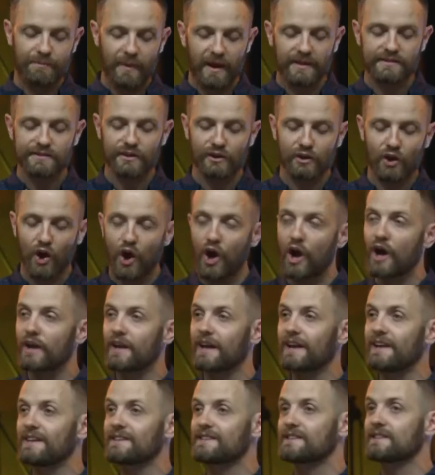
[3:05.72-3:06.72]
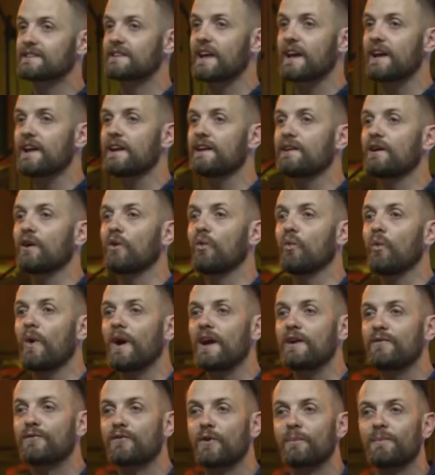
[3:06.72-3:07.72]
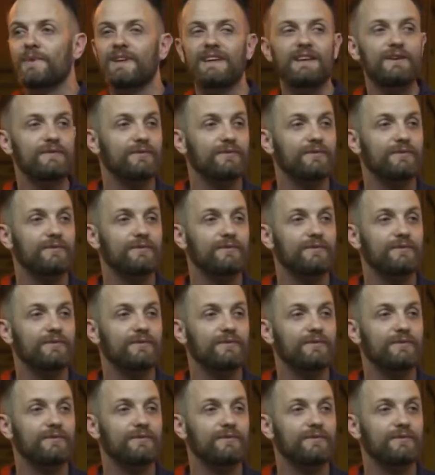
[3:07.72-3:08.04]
respected God, and he stayed away from